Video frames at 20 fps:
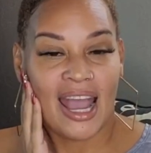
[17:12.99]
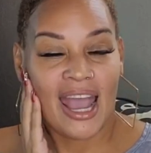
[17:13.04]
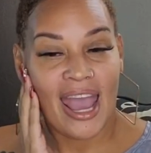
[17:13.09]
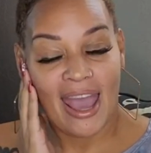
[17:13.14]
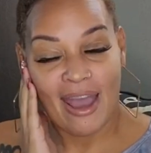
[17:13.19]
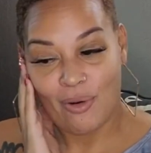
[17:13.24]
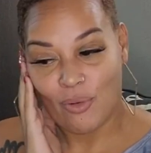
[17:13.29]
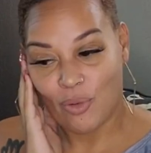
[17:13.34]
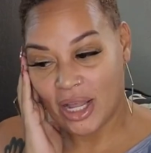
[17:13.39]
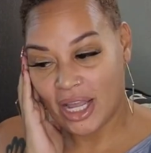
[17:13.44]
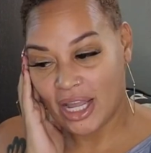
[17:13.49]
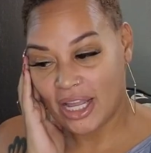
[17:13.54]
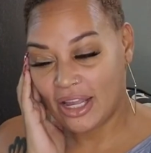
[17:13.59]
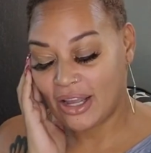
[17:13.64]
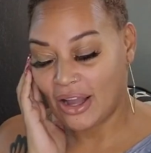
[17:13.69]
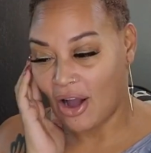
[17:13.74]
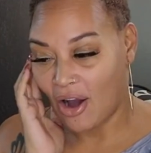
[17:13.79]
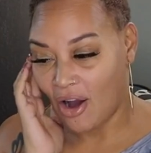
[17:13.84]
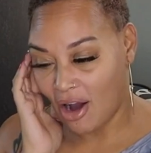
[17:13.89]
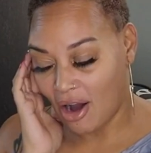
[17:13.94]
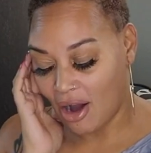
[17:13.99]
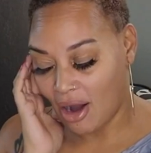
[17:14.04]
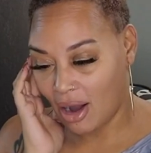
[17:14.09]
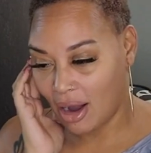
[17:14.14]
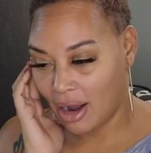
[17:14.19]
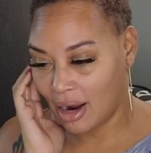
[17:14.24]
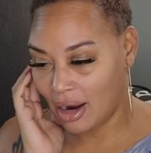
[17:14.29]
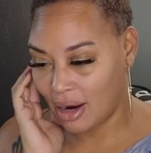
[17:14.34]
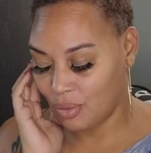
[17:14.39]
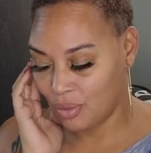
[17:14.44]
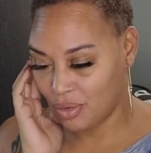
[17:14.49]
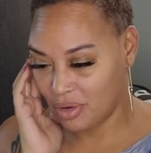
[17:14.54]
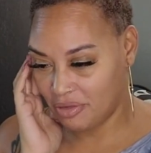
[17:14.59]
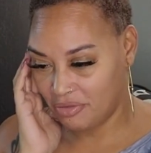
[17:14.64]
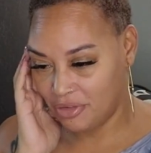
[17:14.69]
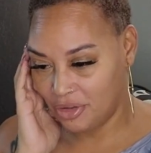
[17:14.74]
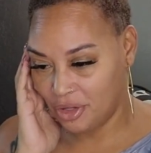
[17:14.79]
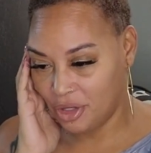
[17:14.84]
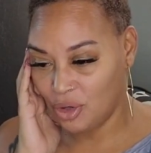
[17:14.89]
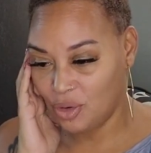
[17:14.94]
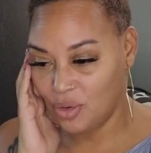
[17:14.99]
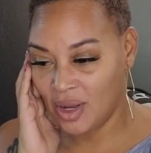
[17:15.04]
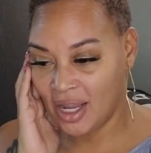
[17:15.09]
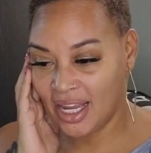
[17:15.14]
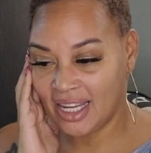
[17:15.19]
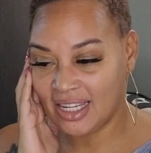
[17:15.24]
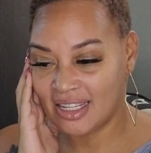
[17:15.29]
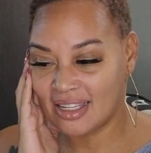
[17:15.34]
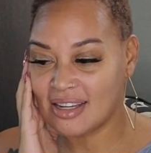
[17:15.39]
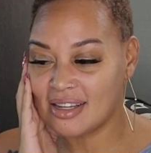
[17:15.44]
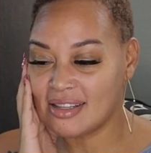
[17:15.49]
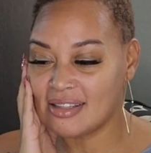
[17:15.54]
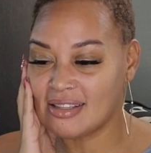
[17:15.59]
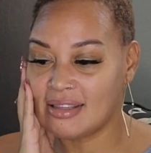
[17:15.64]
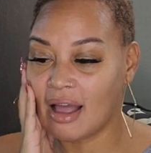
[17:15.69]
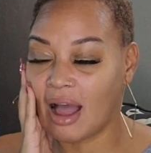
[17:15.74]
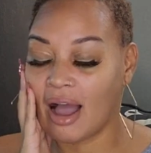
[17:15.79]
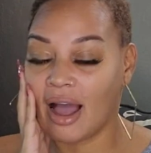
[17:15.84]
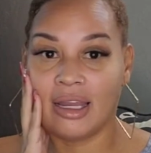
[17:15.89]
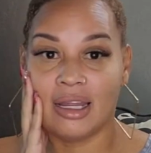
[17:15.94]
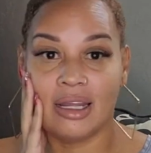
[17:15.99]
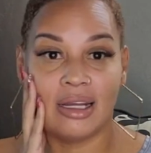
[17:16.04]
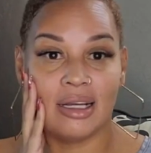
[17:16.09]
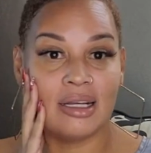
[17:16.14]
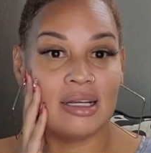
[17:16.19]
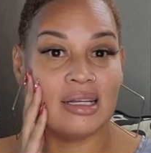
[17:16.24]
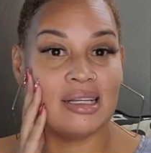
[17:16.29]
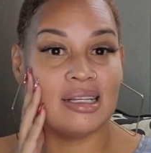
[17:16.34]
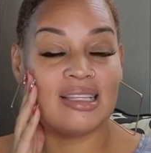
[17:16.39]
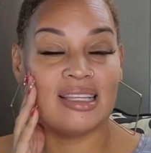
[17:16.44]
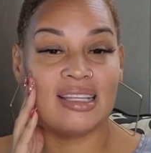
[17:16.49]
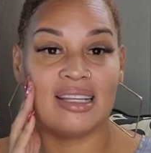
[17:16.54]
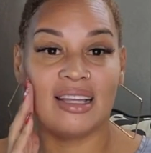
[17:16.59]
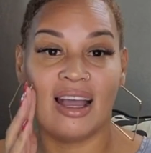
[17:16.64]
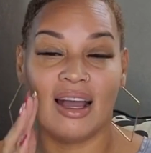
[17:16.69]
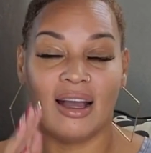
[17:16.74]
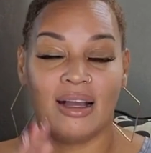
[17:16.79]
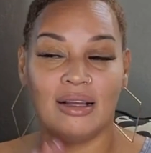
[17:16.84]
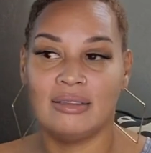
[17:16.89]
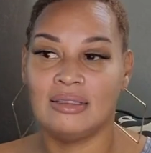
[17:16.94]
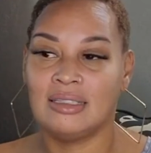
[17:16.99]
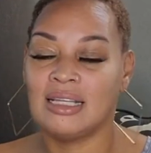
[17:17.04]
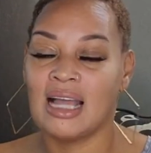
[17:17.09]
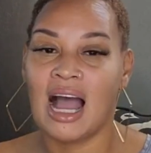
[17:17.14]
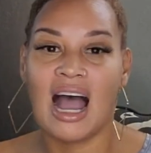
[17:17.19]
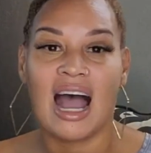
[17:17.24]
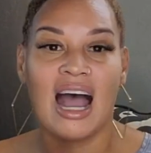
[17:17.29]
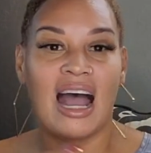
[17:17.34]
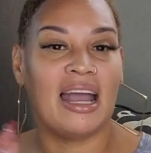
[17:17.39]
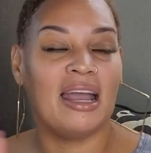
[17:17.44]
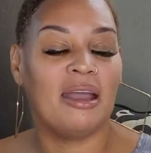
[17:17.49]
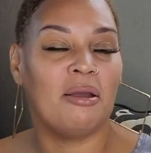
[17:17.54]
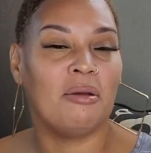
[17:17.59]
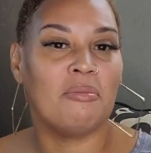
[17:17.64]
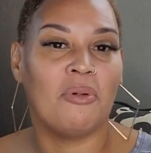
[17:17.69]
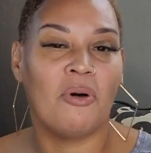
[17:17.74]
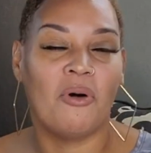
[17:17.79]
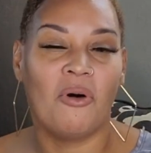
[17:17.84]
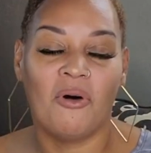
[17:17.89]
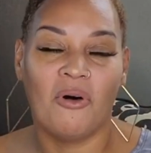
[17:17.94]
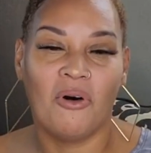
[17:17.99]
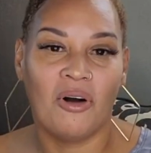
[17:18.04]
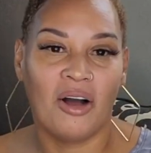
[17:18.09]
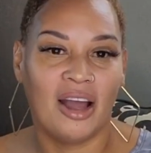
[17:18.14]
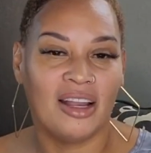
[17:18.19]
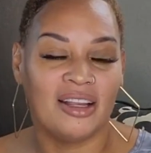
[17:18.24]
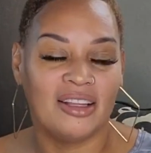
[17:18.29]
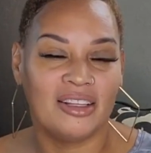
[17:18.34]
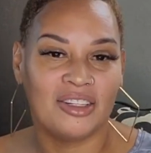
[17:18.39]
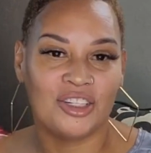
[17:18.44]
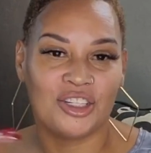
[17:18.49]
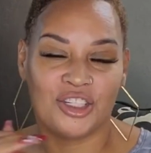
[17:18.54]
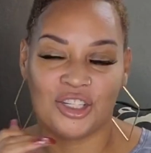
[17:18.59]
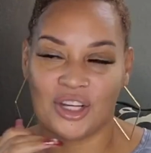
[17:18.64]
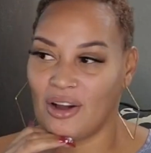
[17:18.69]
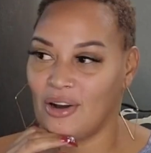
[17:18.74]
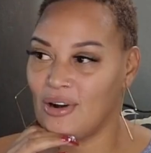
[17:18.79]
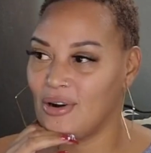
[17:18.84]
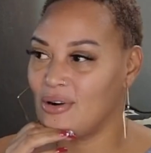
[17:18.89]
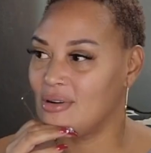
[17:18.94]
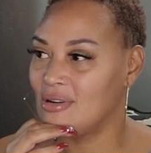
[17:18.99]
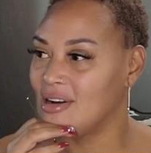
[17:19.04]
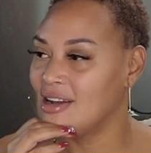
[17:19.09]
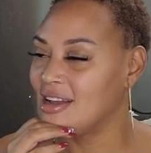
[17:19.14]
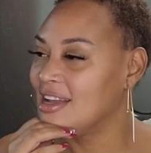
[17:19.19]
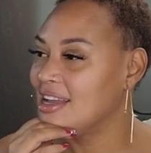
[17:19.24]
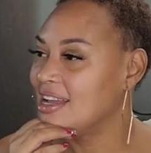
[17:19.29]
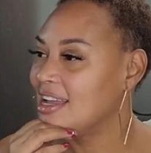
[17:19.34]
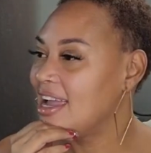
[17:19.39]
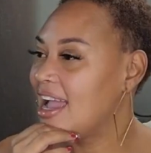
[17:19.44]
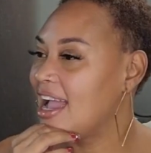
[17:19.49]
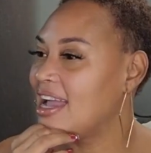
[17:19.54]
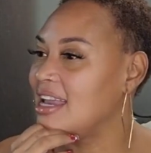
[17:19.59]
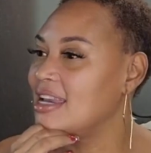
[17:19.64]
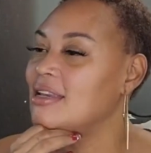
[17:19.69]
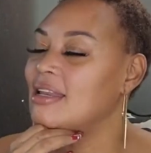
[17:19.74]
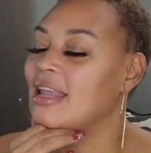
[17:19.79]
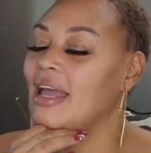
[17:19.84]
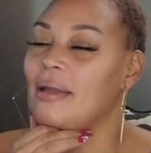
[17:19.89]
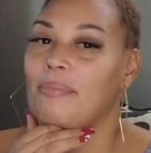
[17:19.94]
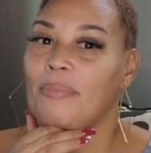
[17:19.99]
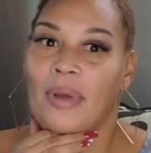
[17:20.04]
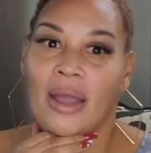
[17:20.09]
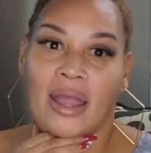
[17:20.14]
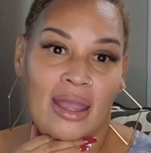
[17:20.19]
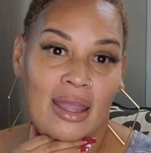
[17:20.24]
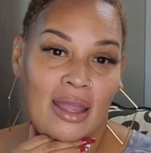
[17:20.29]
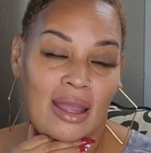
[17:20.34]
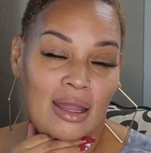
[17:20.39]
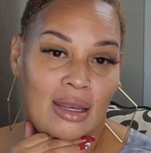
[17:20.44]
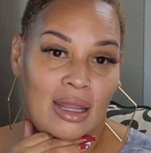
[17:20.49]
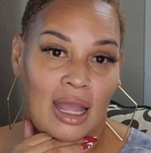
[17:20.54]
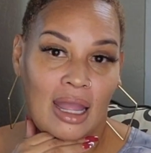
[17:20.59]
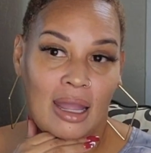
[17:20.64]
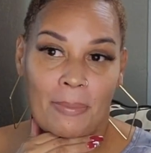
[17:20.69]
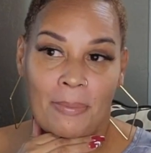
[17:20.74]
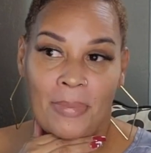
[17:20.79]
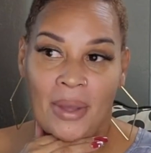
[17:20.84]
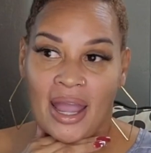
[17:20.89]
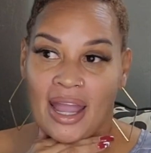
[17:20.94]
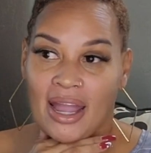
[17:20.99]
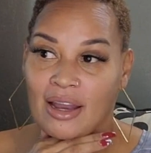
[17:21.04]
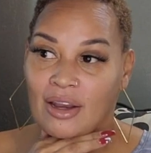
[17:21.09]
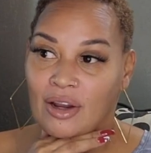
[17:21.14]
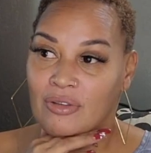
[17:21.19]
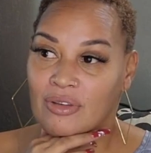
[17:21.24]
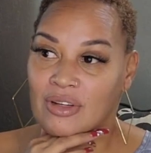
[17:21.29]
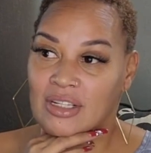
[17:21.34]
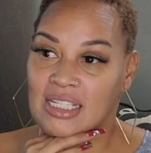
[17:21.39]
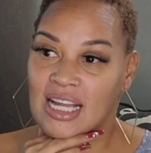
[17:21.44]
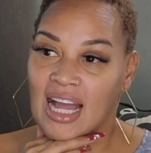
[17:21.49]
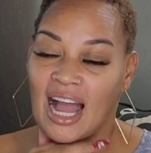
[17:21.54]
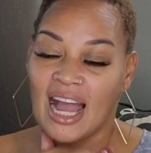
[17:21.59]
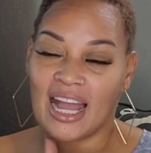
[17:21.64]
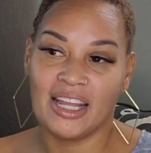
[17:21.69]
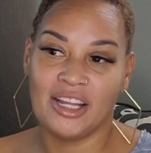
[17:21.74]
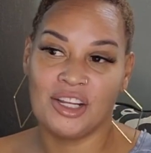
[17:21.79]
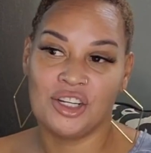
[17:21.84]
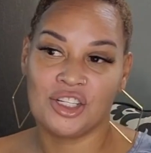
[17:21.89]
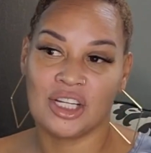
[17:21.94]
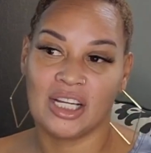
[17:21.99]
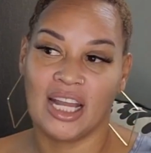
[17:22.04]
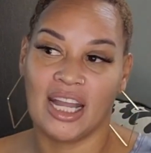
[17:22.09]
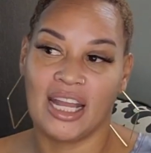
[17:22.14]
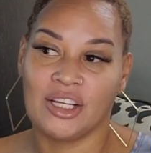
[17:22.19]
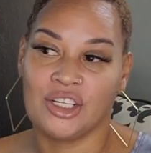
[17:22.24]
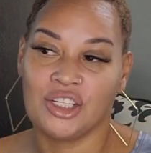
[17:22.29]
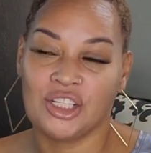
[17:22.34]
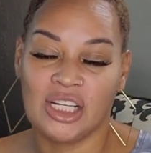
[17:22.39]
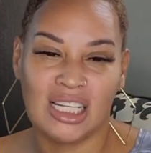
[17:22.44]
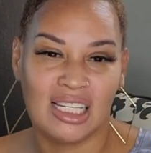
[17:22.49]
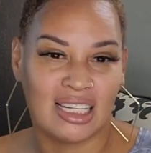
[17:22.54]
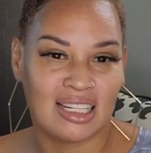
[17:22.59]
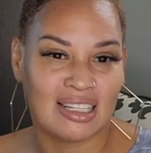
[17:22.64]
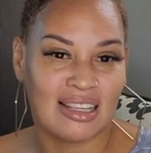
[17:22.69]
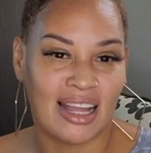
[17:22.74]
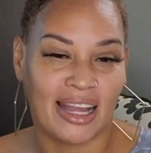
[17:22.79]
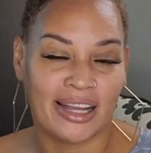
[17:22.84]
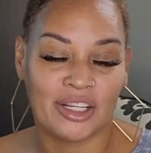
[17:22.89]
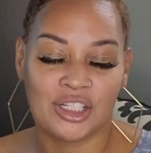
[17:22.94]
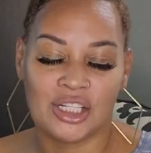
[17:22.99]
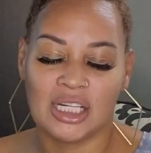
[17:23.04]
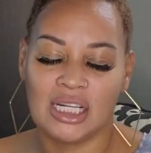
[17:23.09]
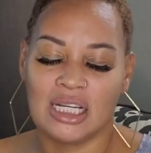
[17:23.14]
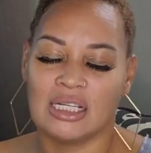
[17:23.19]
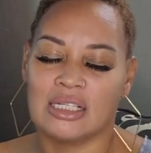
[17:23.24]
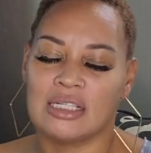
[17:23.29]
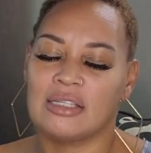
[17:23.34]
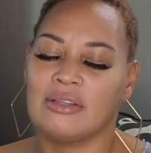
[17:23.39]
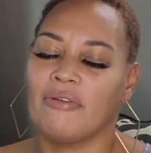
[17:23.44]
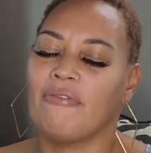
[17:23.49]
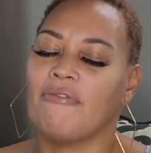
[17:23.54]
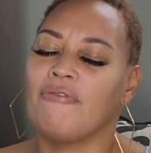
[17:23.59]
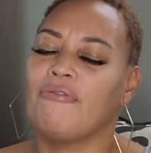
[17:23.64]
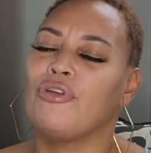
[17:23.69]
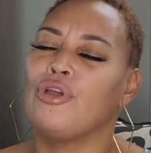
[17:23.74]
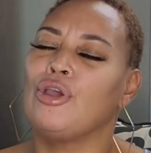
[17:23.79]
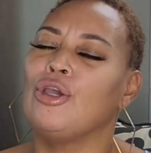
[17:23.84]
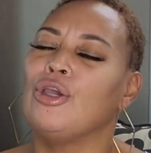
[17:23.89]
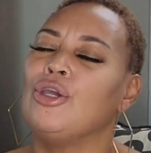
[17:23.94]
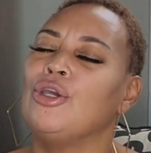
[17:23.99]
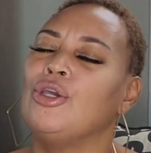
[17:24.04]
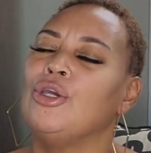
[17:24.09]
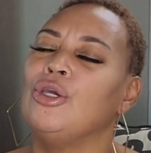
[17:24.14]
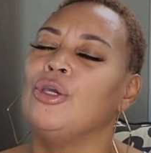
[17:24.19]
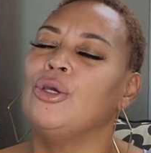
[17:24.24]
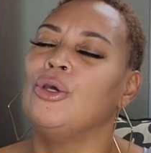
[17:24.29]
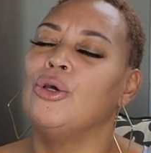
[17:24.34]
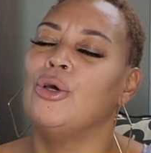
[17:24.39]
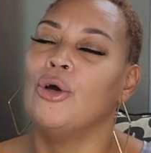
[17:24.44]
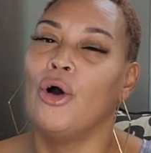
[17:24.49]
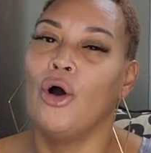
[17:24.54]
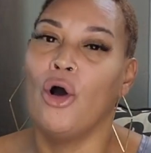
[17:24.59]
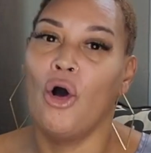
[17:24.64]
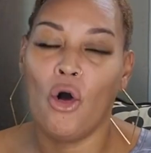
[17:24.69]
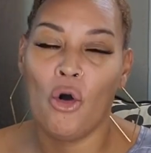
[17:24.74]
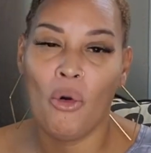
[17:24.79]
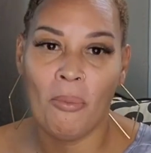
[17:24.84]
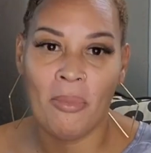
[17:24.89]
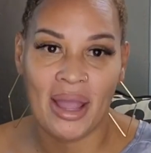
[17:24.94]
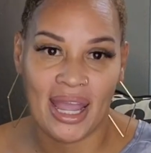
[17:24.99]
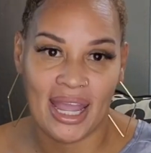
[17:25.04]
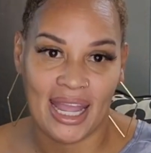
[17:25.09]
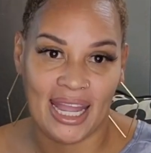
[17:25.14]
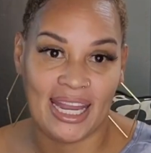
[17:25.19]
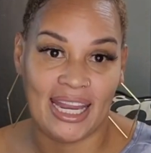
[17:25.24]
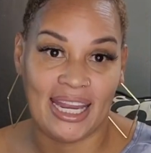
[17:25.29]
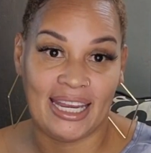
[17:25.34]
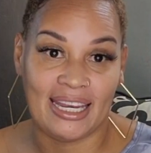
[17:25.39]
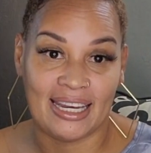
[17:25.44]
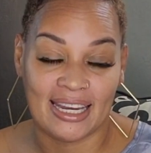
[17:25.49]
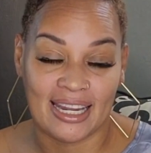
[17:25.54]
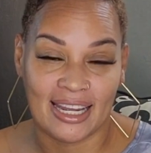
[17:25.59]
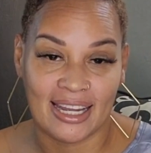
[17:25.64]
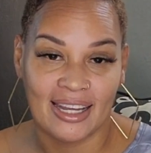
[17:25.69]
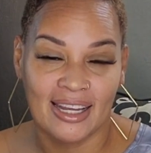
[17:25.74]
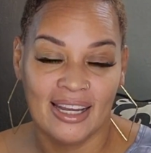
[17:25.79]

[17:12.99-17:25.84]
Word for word: and we are reviewing Zadia's time on the show, and they pay they pan over to Aisha, and she looks like she is fuming,